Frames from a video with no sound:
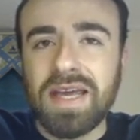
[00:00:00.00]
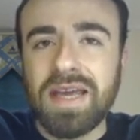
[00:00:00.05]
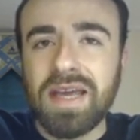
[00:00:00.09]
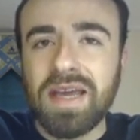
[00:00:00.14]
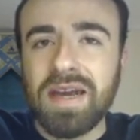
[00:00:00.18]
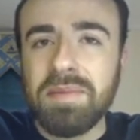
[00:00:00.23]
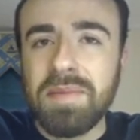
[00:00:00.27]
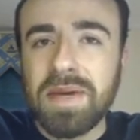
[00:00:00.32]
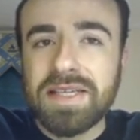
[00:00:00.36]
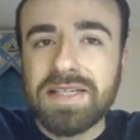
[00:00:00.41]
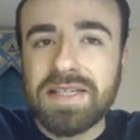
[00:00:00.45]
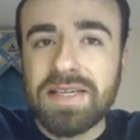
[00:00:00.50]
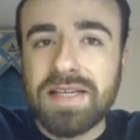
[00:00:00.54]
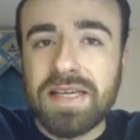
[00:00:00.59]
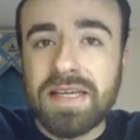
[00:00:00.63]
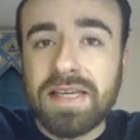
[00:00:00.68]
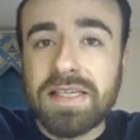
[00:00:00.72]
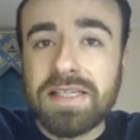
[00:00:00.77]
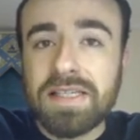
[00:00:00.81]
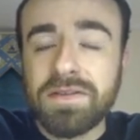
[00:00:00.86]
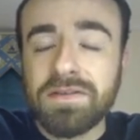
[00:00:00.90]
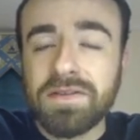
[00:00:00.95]
and it makes it
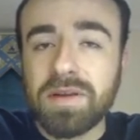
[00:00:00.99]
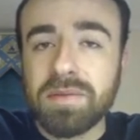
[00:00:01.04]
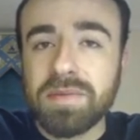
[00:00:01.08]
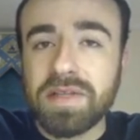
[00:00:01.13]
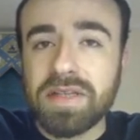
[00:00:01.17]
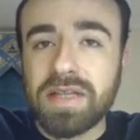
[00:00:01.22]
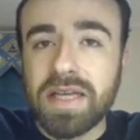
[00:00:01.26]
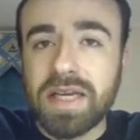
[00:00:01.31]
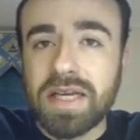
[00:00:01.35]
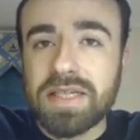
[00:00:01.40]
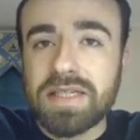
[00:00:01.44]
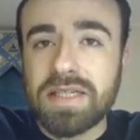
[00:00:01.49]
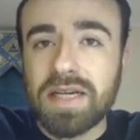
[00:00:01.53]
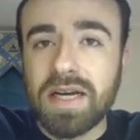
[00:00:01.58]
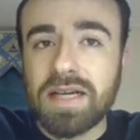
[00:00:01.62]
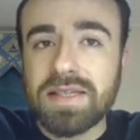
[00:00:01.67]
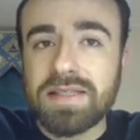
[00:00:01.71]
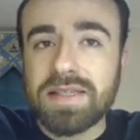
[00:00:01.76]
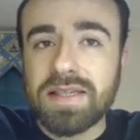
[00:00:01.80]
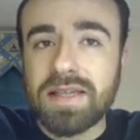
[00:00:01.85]
easy for them to land shots,